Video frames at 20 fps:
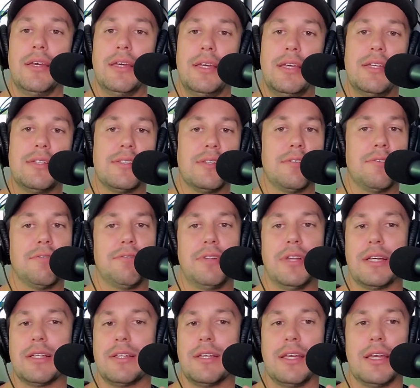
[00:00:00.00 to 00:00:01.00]
is
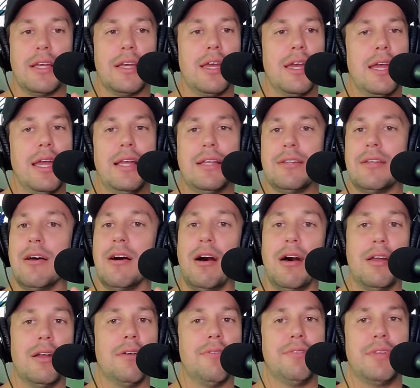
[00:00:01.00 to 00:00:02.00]
inflicting a
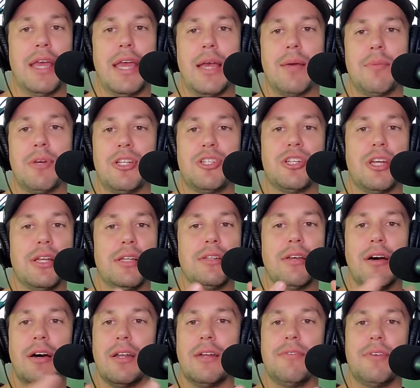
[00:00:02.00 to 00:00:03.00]
ton of damage, a
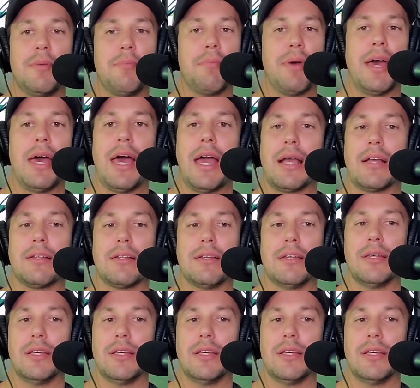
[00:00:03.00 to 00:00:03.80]
ton of impact,